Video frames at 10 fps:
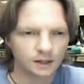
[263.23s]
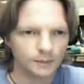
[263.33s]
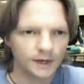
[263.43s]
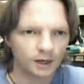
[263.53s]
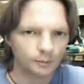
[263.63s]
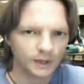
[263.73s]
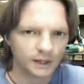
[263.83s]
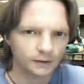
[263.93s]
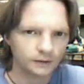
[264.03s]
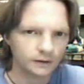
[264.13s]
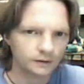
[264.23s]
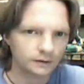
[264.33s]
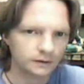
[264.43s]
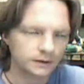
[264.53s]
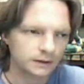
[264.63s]
about
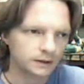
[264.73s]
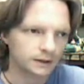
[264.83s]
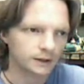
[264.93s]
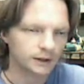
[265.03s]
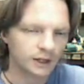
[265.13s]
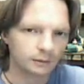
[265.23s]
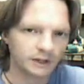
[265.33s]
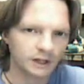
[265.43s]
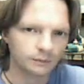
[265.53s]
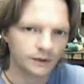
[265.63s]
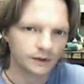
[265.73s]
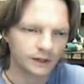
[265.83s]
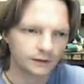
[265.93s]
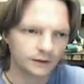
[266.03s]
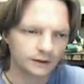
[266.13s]
painting and coming up with
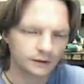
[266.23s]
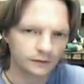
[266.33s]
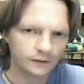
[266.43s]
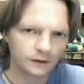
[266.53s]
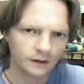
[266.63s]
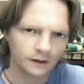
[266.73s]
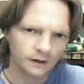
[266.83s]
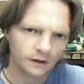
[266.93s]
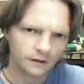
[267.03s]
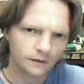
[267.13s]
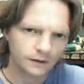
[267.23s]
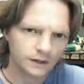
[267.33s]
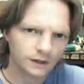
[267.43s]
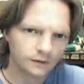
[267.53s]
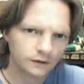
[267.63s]
ideas.
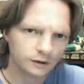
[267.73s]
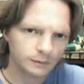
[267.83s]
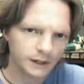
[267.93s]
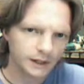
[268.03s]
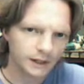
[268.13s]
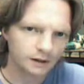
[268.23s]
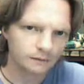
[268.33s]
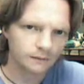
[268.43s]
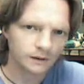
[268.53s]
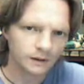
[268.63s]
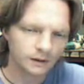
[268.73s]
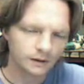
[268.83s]
The next tip I have